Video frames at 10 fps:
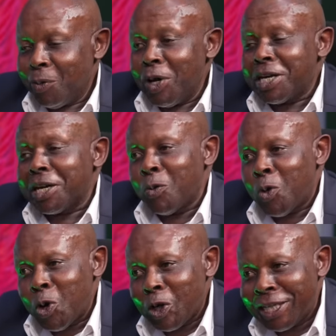were
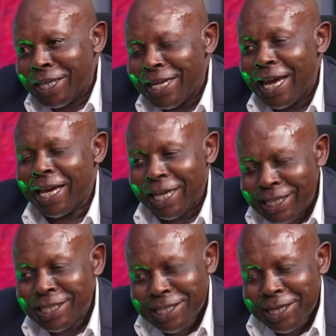rewarded
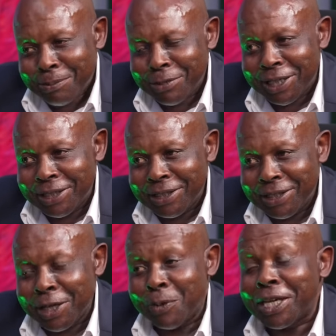handsomely.
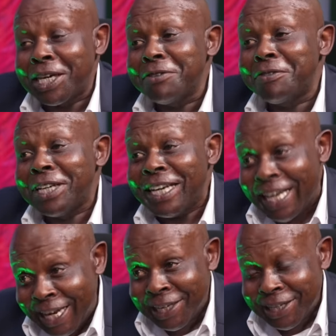They were given
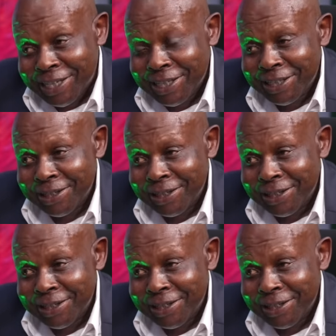land,